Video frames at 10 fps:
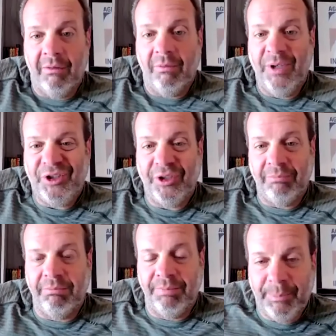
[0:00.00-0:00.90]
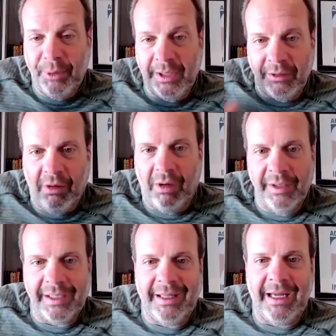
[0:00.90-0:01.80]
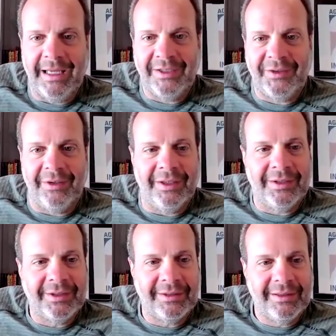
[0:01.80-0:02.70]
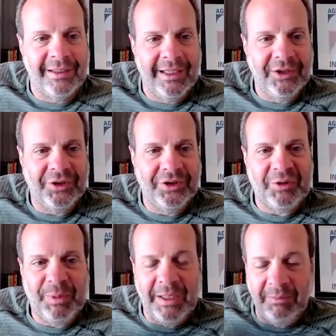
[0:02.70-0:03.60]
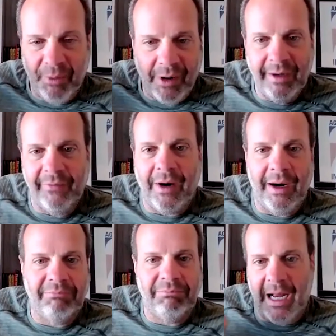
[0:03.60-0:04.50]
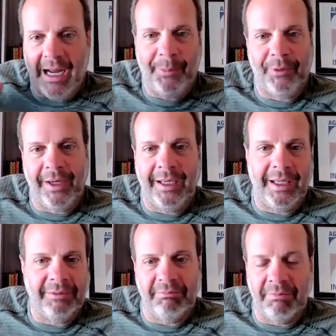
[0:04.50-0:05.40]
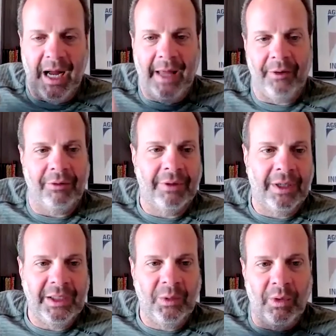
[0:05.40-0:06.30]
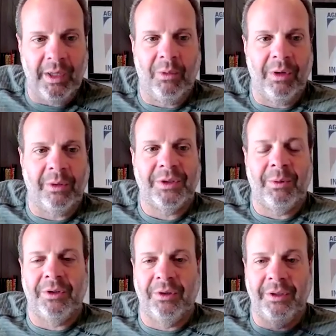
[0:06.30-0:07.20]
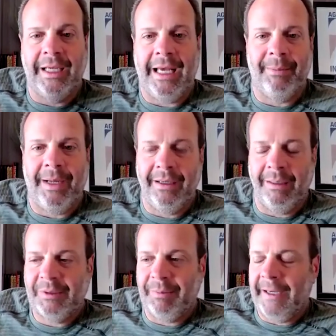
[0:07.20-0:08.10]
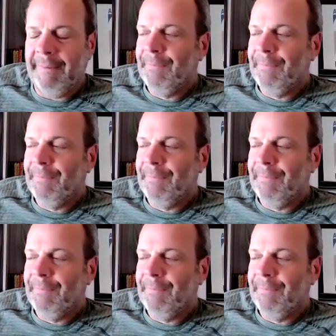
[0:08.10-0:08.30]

we should be putting all the clients on this. It should just be part of our operating model, right? You want to work with Square 2, you got to buy HubSpot.